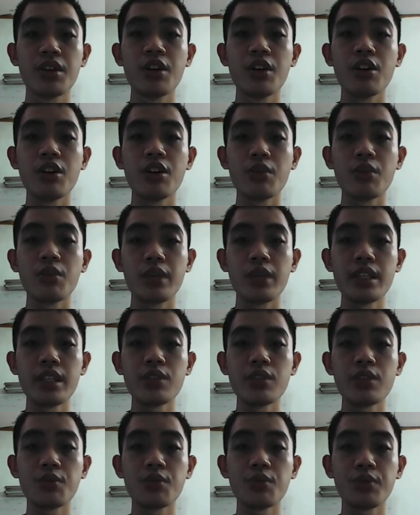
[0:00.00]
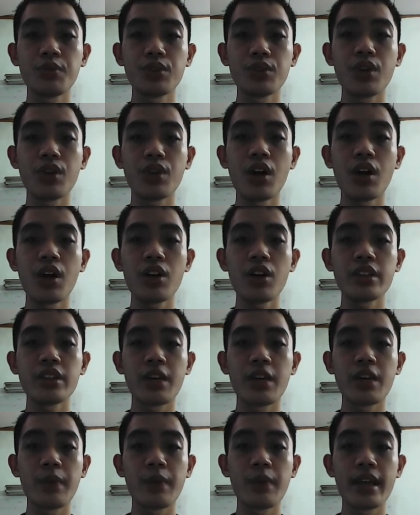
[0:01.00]
We need to put all the
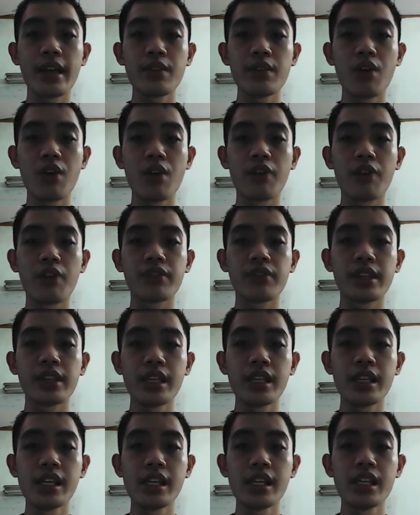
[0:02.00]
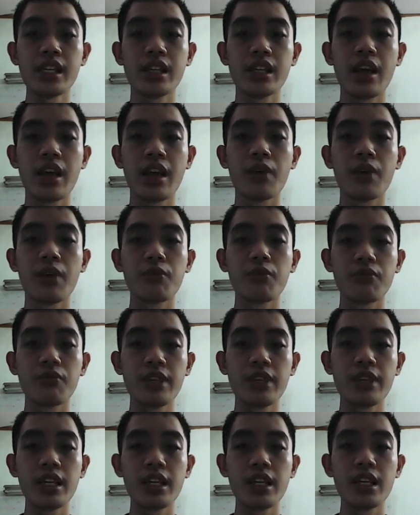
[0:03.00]
value of t,
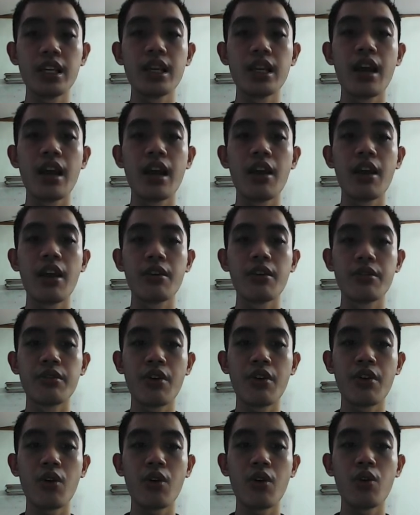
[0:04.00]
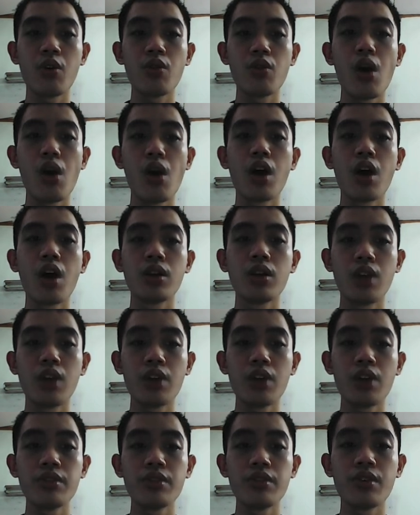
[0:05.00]
v, rho, ln
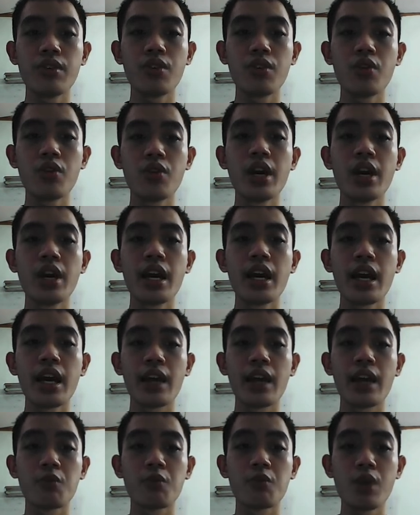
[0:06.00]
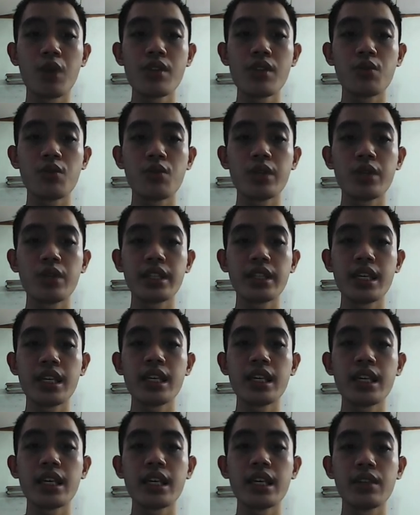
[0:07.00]
rho, and 1/t
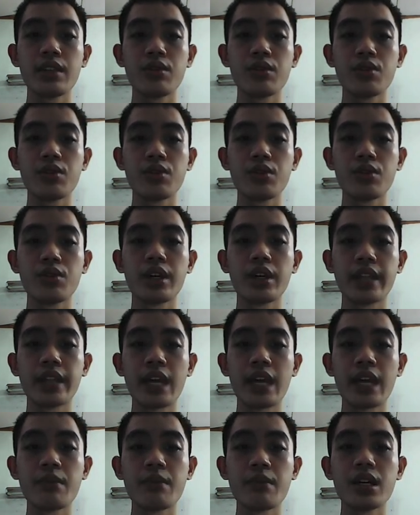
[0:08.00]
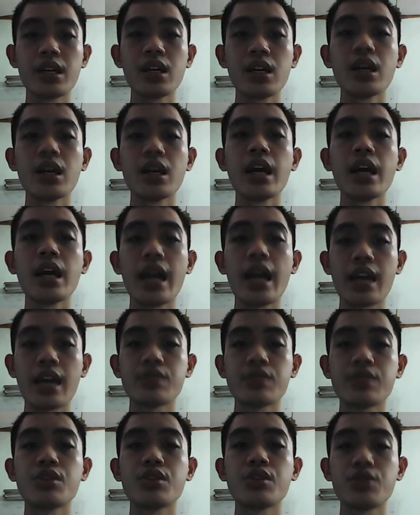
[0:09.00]
into a table as
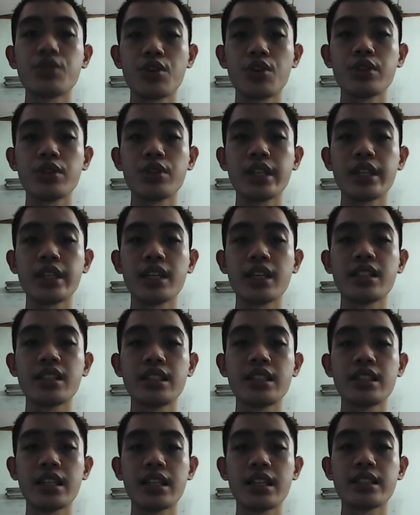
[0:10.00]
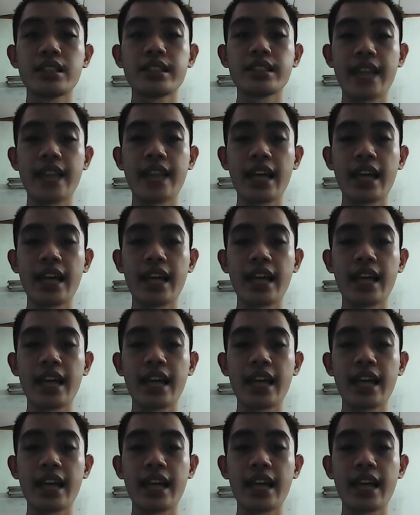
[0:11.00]
shown in the slide.